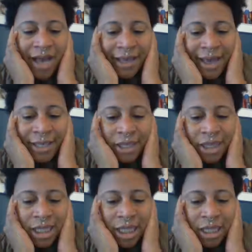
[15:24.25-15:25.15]
I
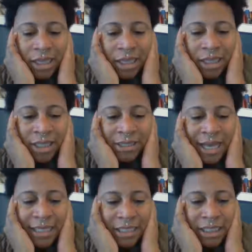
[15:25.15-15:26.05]
think
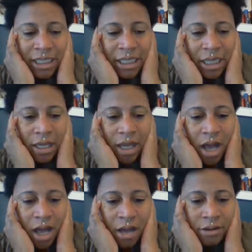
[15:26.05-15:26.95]
this idea
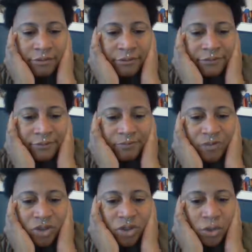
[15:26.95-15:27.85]
of
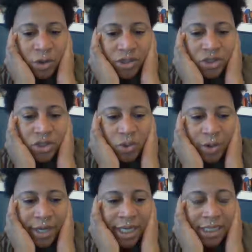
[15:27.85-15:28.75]

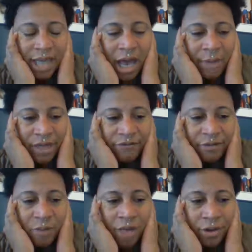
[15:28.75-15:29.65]
is coming from
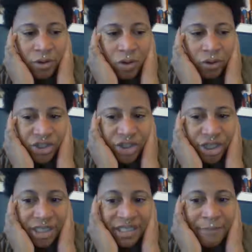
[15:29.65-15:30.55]
other
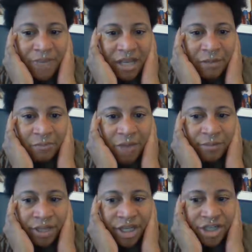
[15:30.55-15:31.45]
cultures and being
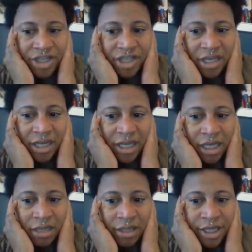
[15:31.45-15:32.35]
published in
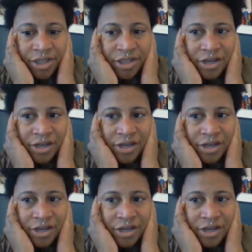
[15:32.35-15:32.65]
English